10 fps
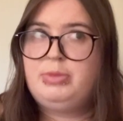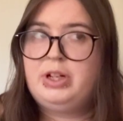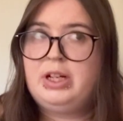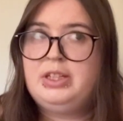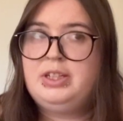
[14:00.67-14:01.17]

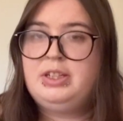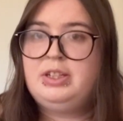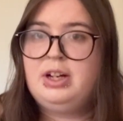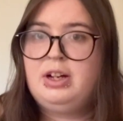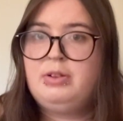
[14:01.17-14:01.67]
but I did
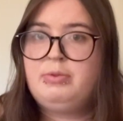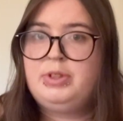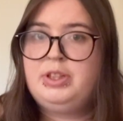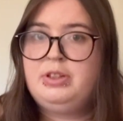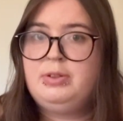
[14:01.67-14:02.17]
not
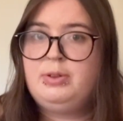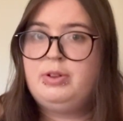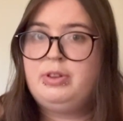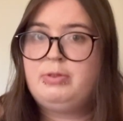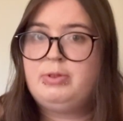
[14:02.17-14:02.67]
read The
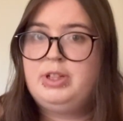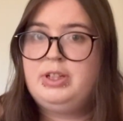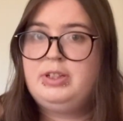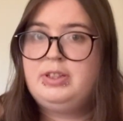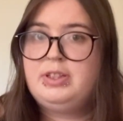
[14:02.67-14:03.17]
Lord of the
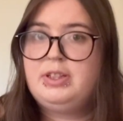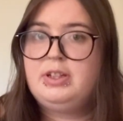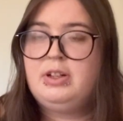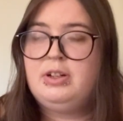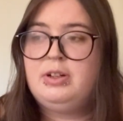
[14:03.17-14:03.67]
Rings.
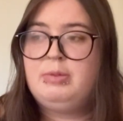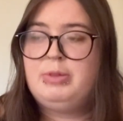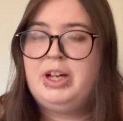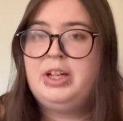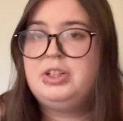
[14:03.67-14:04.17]
I
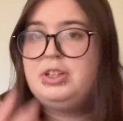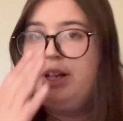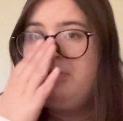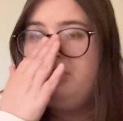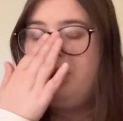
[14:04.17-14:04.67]
actually
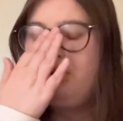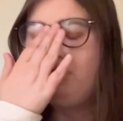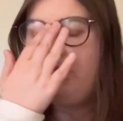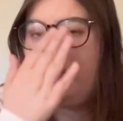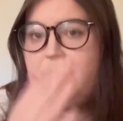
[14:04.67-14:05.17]
have not
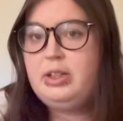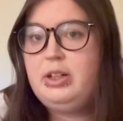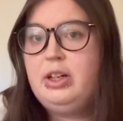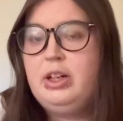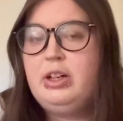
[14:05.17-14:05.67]
read
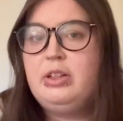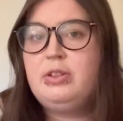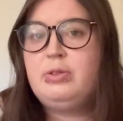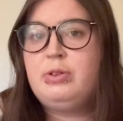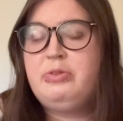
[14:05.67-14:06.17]

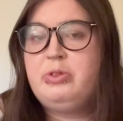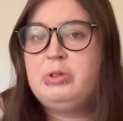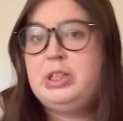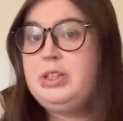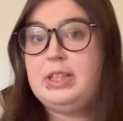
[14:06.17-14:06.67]
The Lord of the
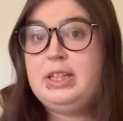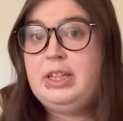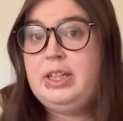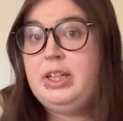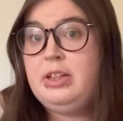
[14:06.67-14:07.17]
Rings in
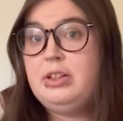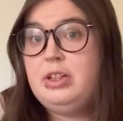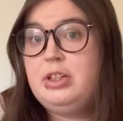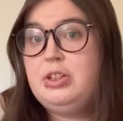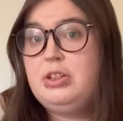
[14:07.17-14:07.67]

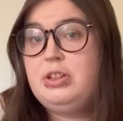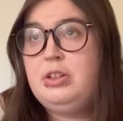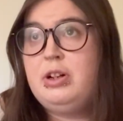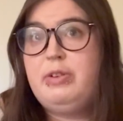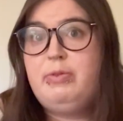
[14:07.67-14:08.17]
English.
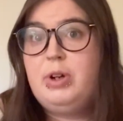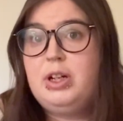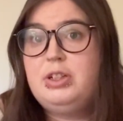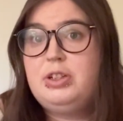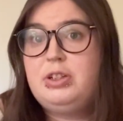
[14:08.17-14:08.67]
I've
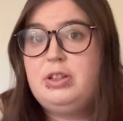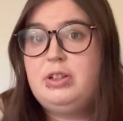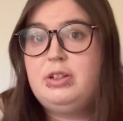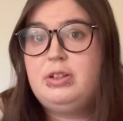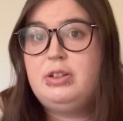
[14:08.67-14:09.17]
watched
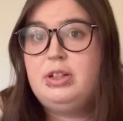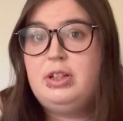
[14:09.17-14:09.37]
the